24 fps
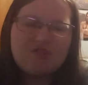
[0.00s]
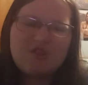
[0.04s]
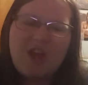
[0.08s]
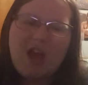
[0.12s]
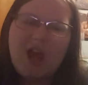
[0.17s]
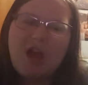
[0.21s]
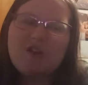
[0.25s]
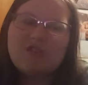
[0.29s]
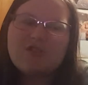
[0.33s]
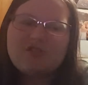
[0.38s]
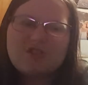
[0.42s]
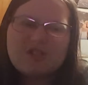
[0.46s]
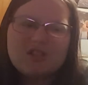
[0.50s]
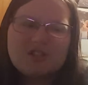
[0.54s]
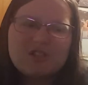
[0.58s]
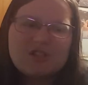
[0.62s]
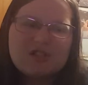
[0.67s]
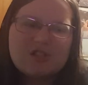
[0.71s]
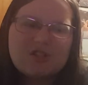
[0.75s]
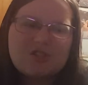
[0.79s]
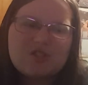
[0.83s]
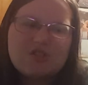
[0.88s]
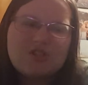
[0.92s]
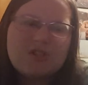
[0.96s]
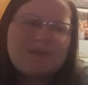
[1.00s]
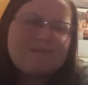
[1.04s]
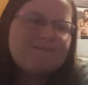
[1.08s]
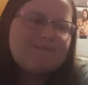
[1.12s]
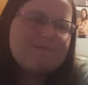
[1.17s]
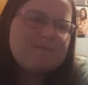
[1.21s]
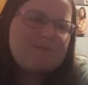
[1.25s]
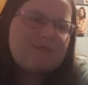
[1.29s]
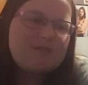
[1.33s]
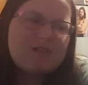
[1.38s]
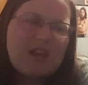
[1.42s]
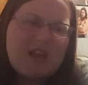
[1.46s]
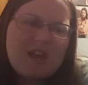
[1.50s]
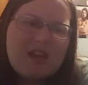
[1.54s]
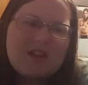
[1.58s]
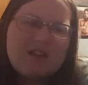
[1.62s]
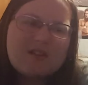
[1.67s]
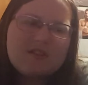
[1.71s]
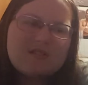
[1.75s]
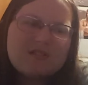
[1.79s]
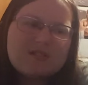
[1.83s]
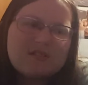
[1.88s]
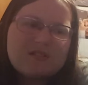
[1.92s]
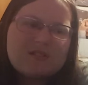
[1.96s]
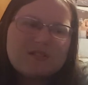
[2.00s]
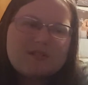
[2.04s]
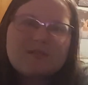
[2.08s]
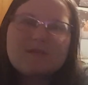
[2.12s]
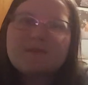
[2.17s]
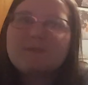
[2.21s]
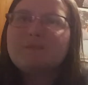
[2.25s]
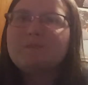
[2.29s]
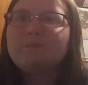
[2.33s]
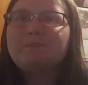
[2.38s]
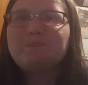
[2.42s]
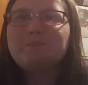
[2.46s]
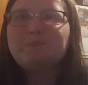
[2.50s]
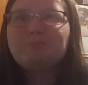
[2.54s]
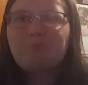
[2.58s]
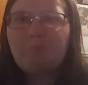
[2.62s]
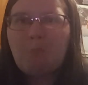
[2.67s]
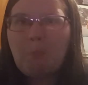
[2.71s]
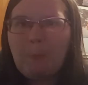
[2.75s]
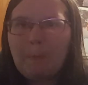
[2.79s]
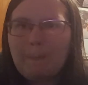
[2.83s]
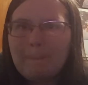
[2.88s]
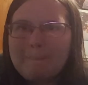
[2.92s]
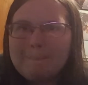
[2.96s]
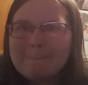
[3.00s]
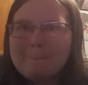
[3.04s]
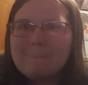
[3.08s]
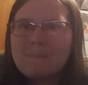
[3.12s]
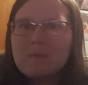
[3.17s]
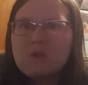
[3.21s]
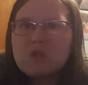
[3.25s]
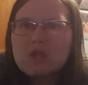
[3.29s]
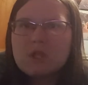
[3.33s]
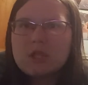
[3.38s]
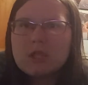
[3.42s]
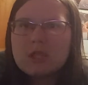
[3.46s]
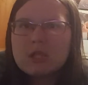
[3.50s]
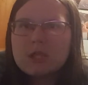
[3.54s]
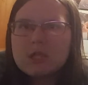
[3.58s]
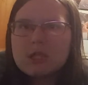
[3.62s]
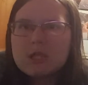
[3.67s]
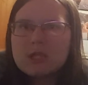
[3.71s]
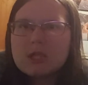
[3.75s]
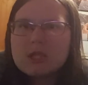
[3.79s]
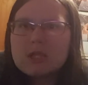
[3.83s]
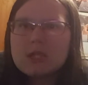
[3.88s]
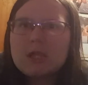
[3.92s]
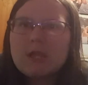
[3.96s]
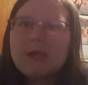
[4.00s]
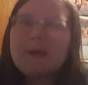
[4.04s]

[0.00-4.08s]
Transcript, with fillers: challenges. Chip challenge. Like they had a bunch of Oreos. There's um, all